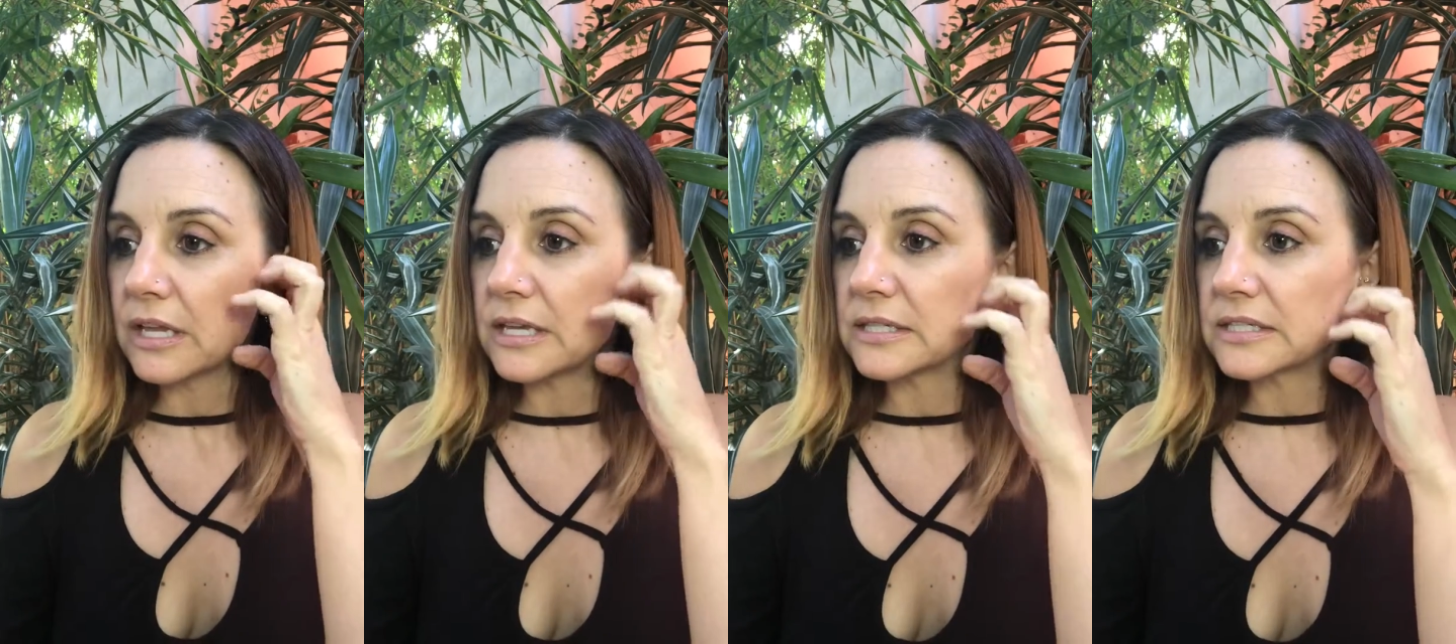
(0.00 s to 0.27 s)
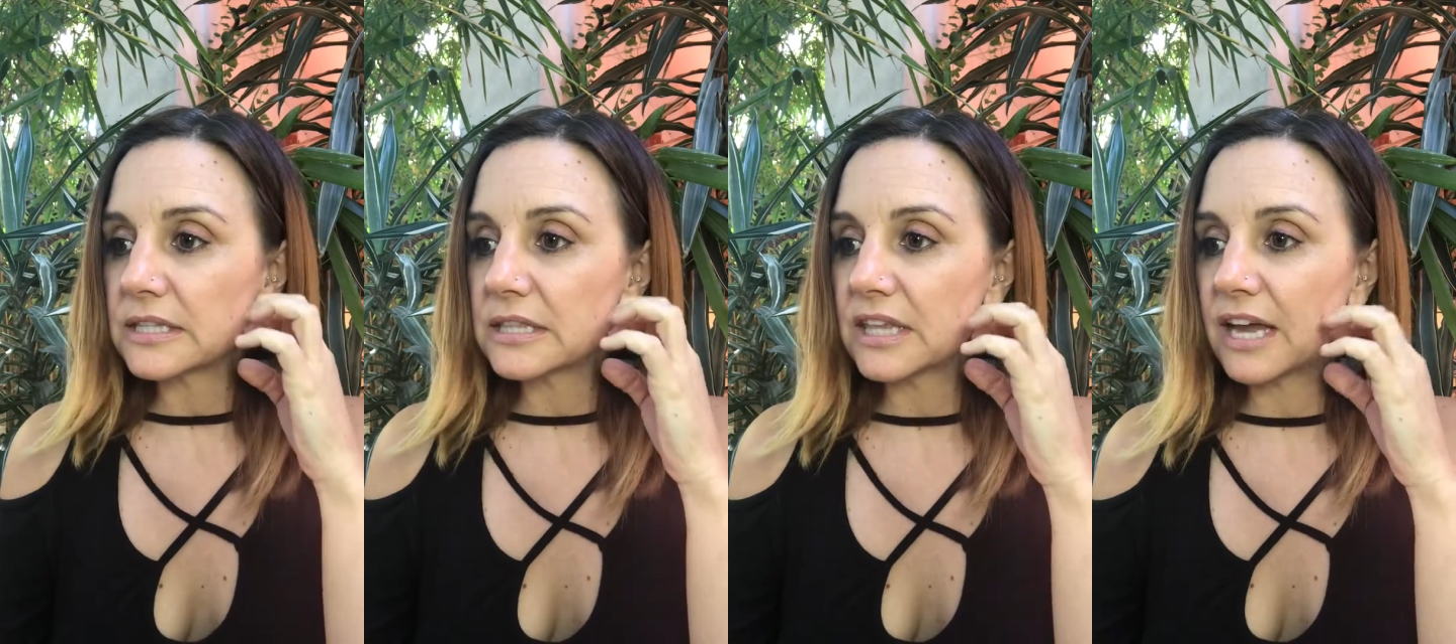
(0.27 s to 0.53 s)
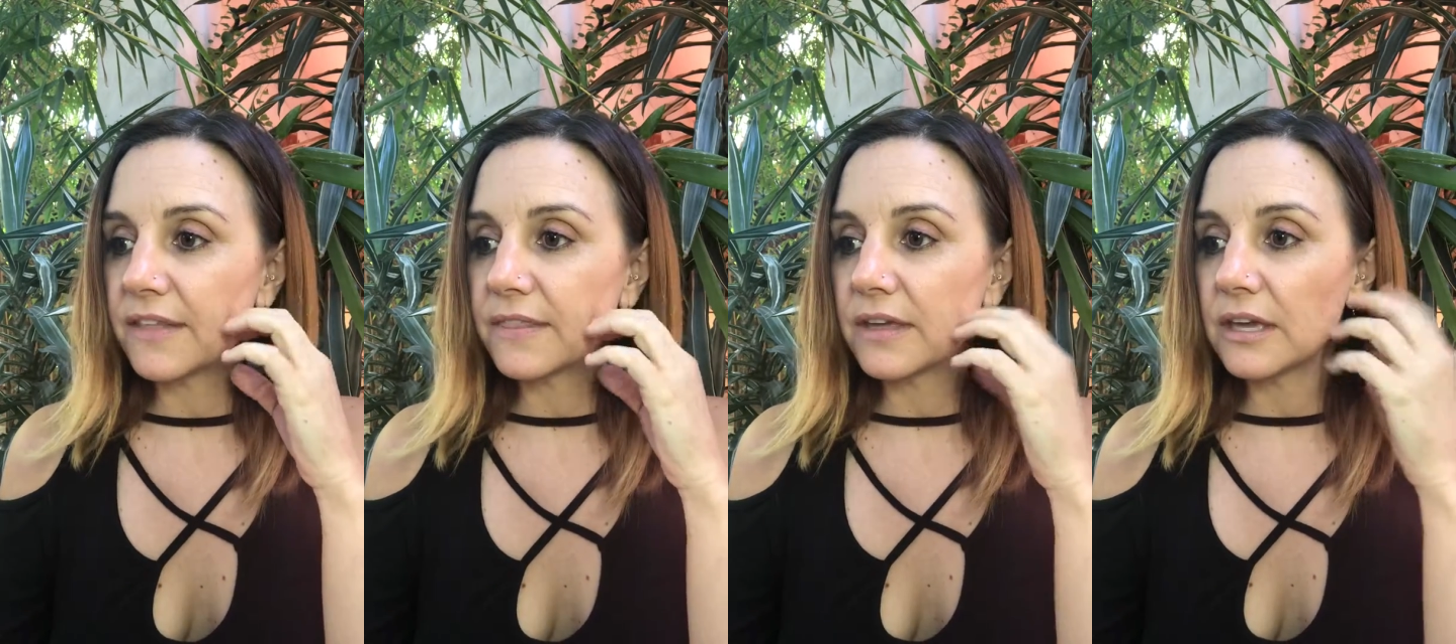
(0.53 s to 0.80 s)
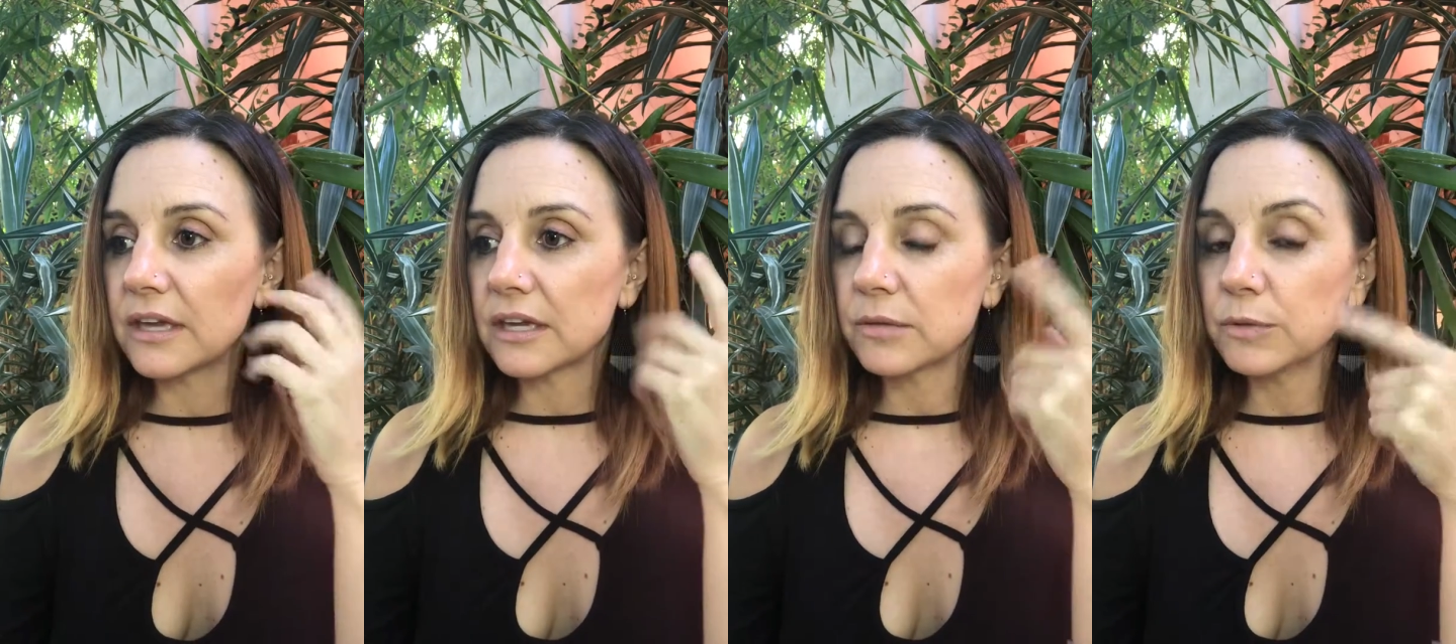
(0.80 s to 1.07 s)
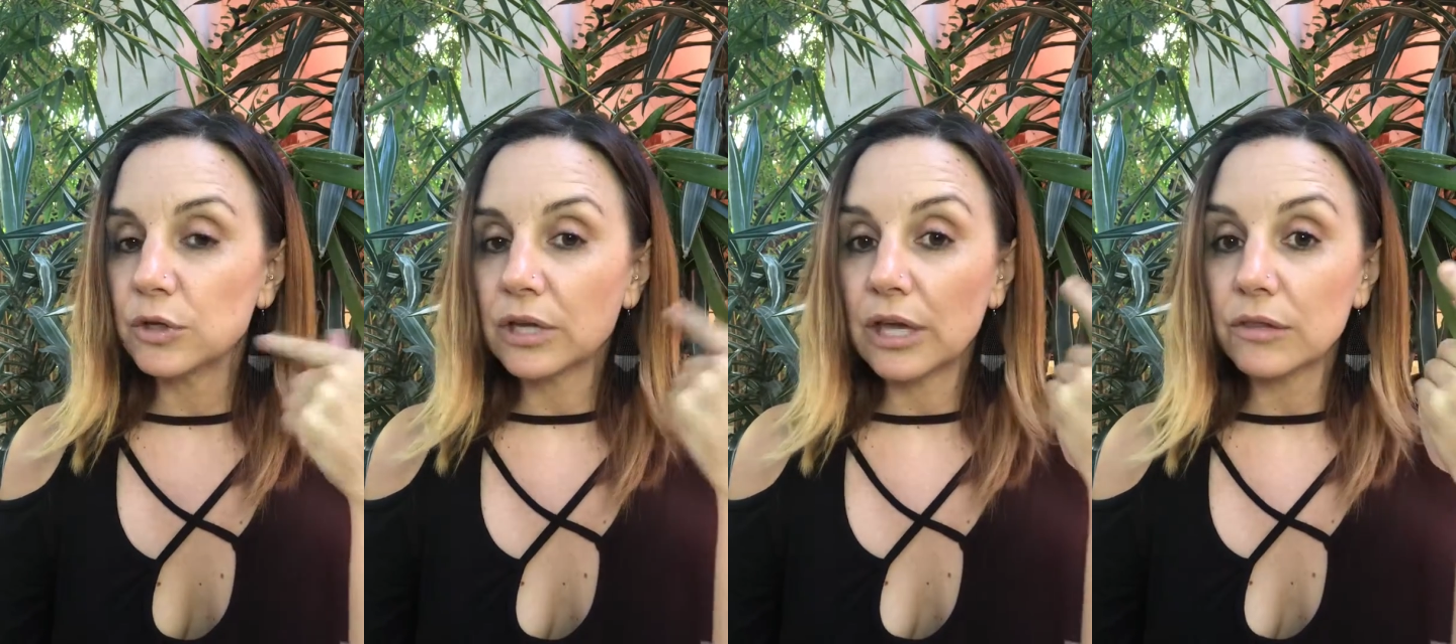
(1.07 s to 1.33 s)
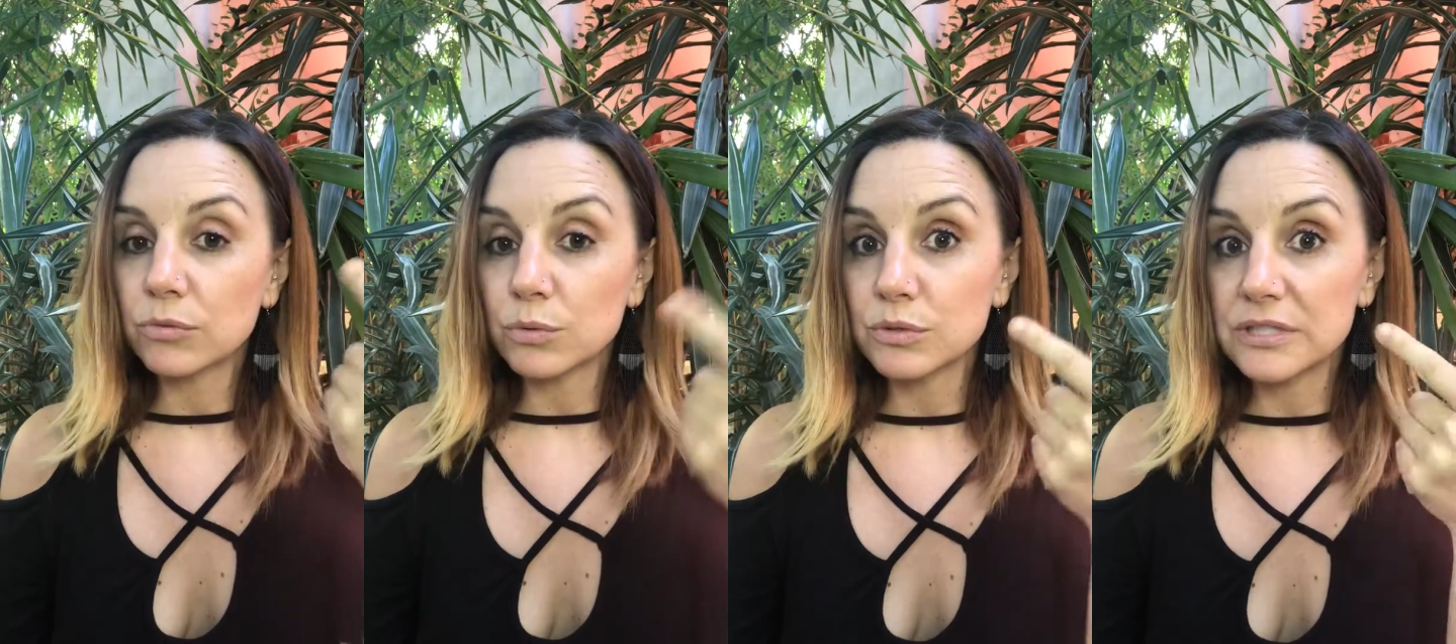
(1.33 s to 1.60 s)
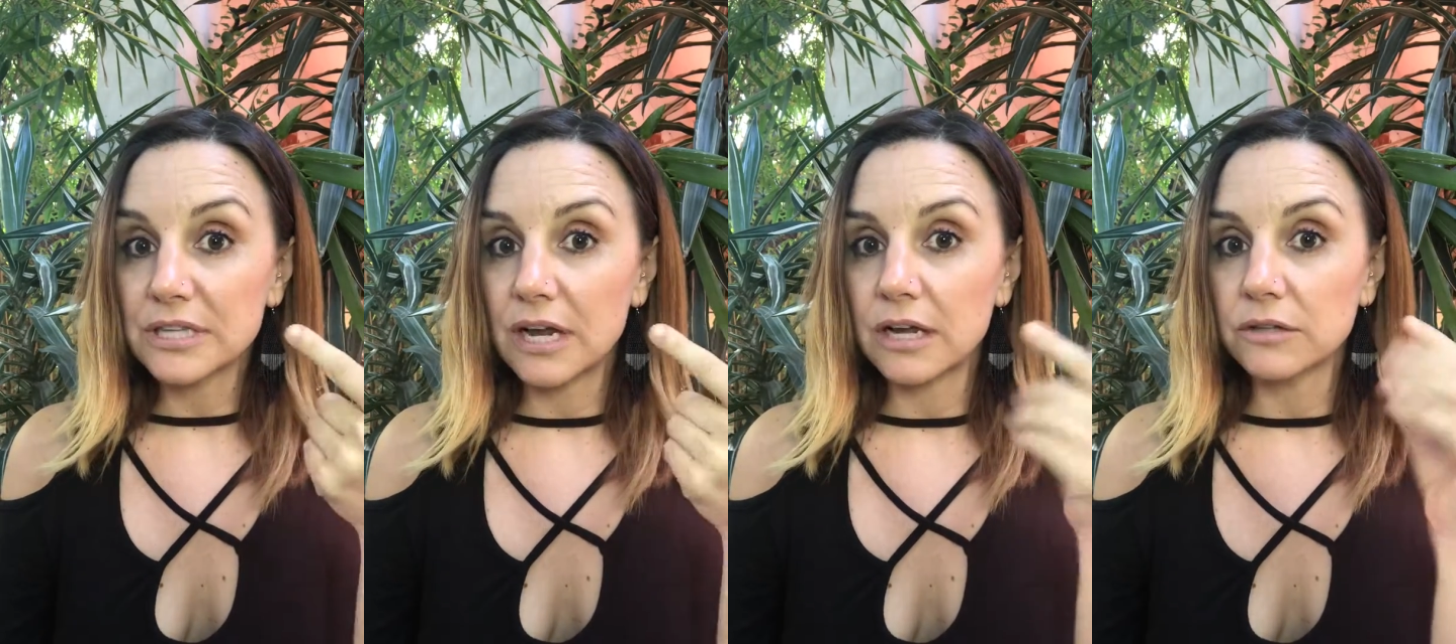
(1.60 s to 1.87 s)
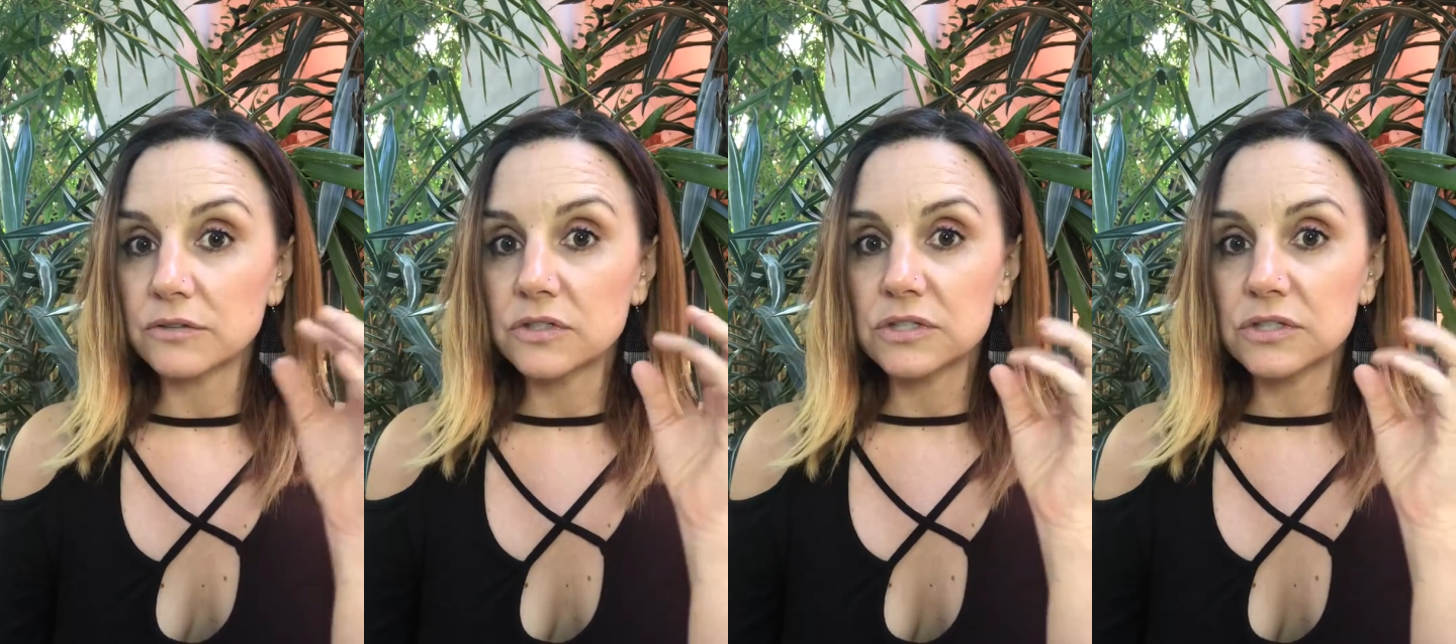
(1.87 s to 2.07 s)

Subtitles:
is that they communicate through sound.